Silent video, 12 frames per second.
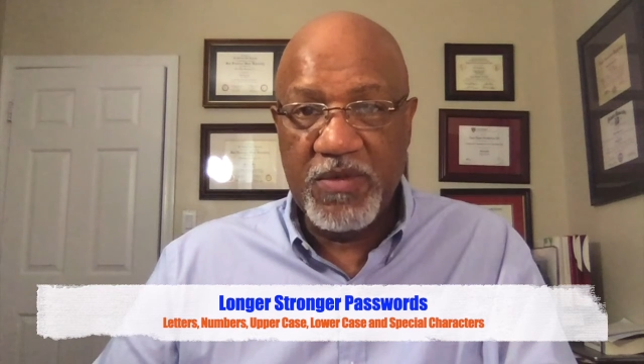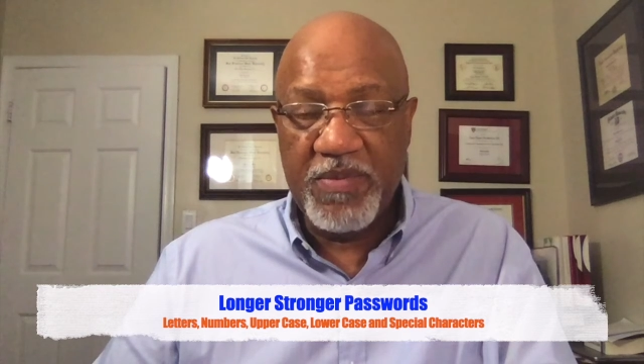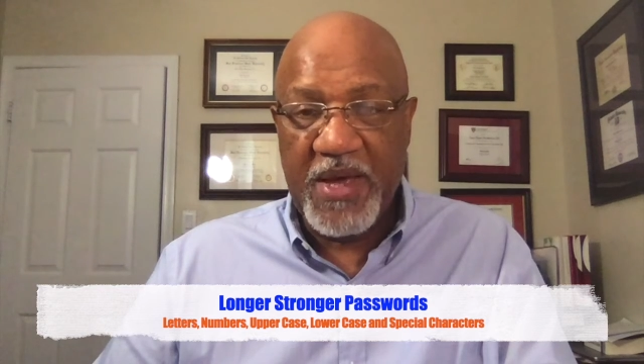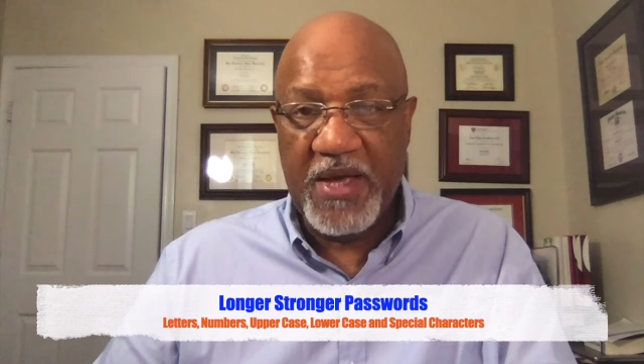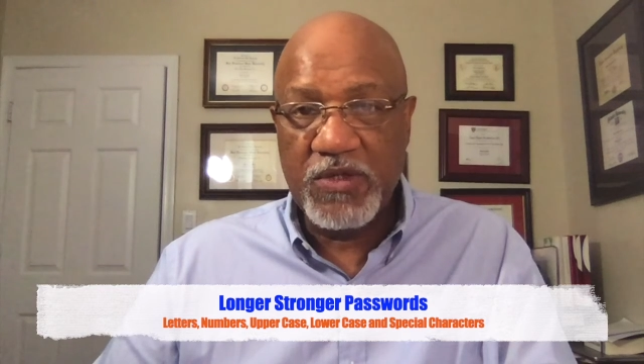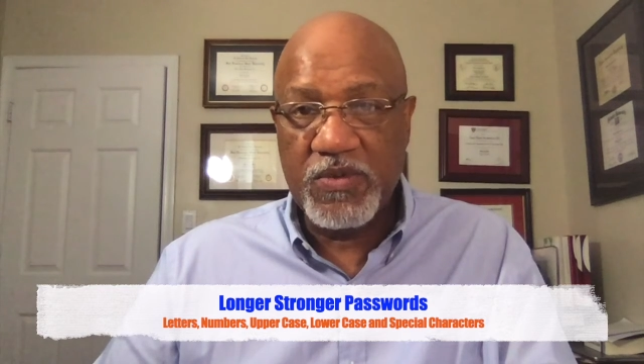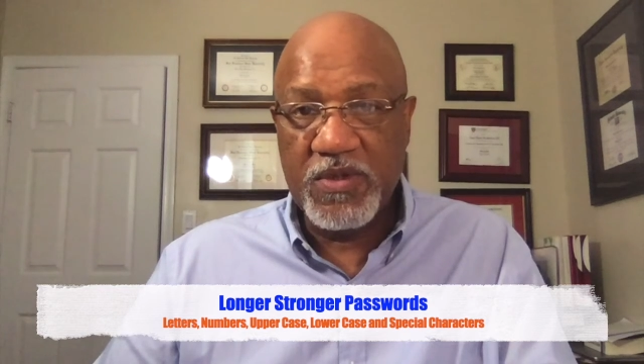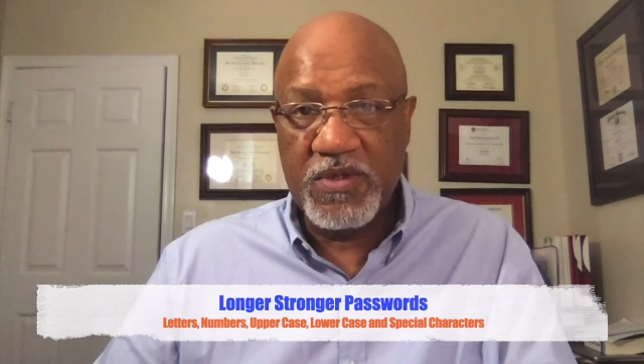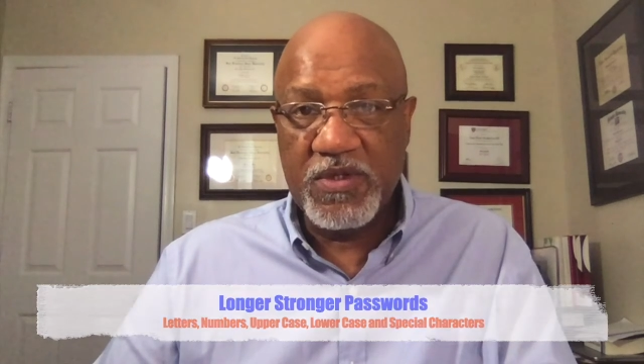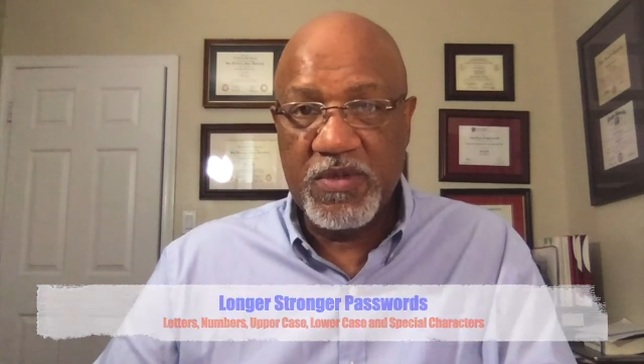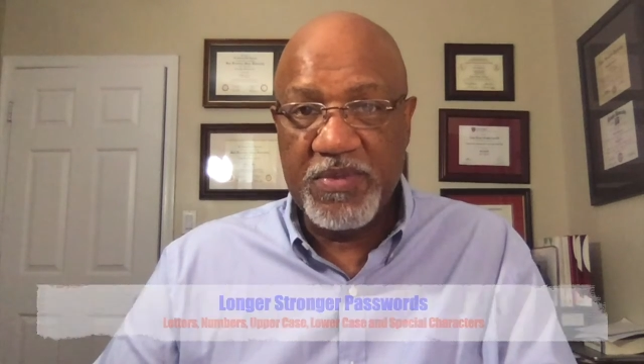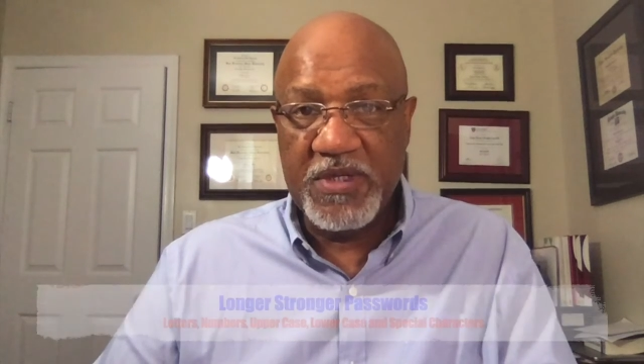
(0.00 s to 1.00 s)
passwords on
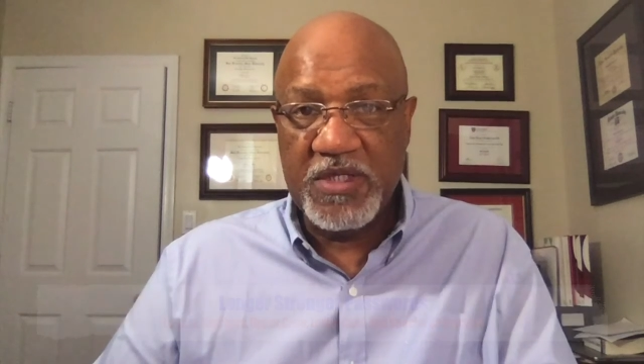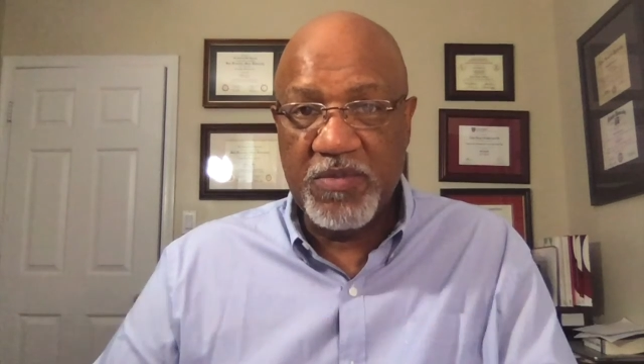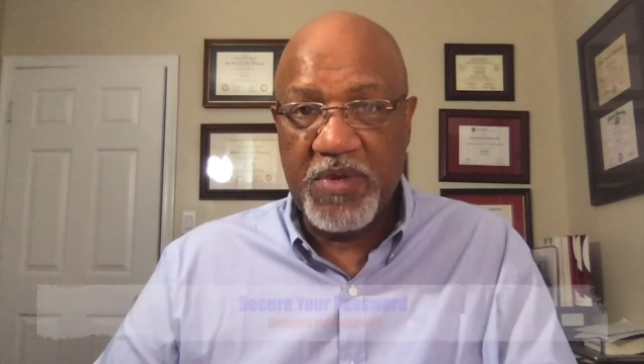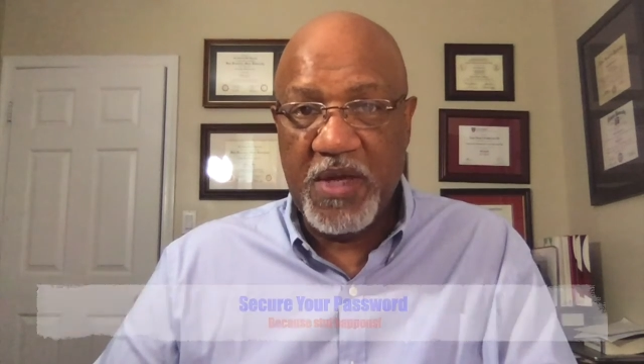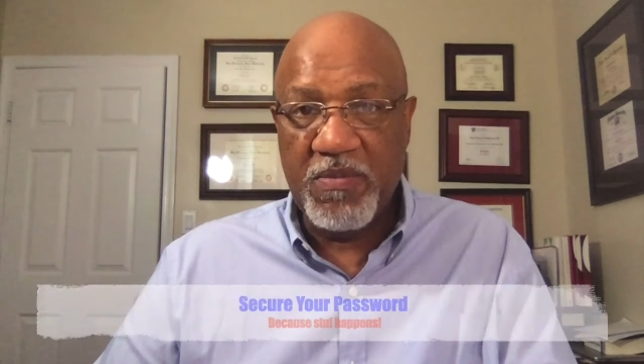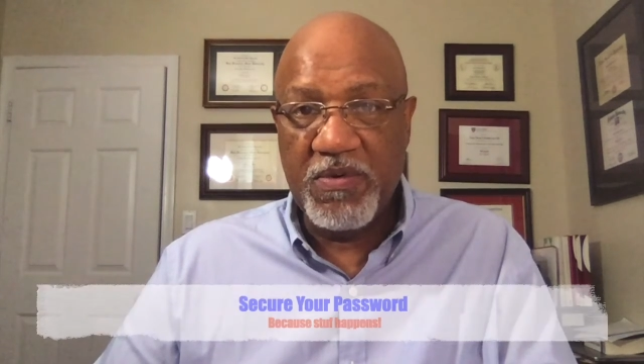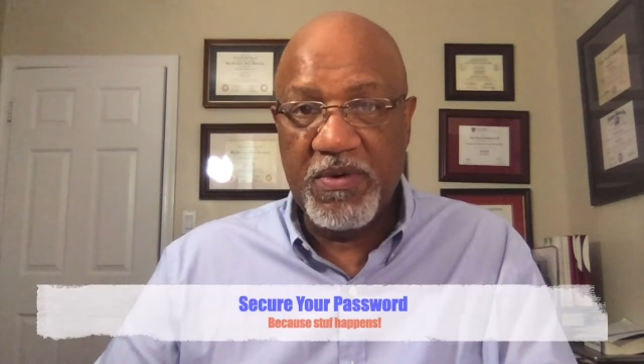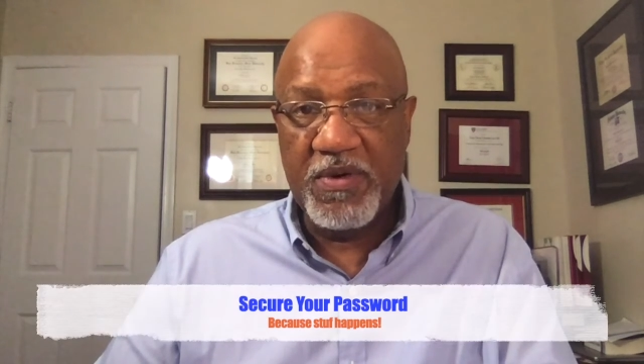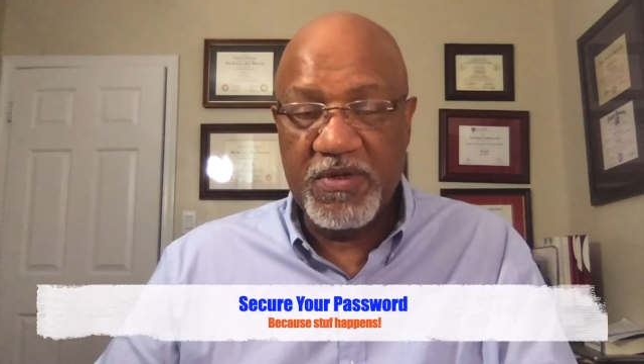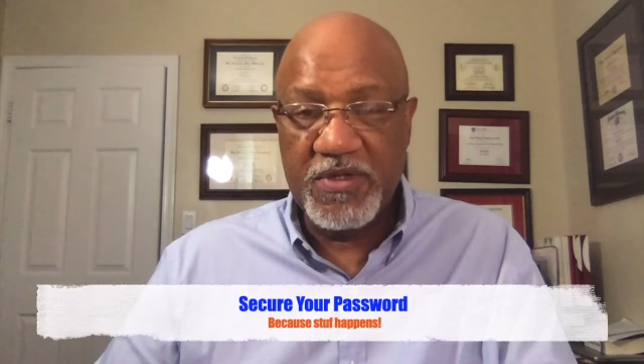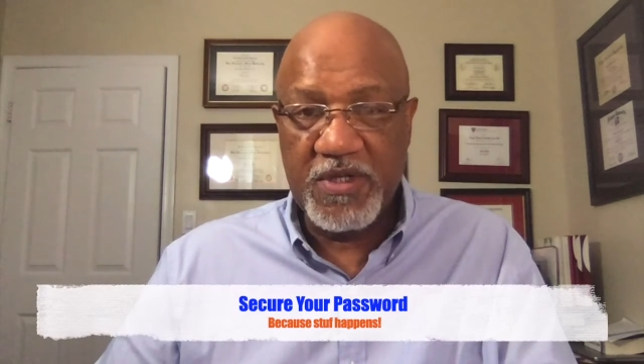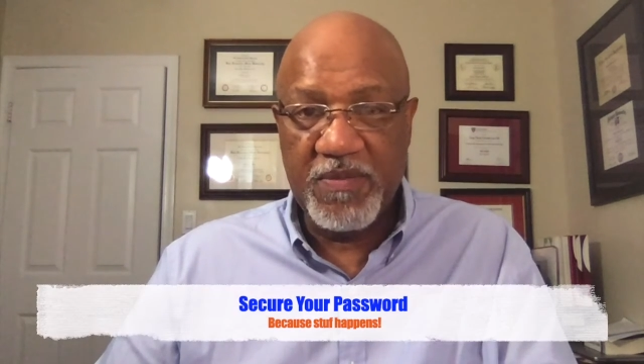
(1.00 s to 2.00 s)
a piece of paper or
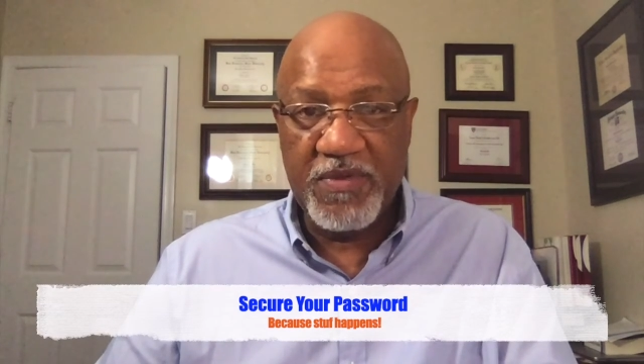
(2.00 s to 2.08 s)
something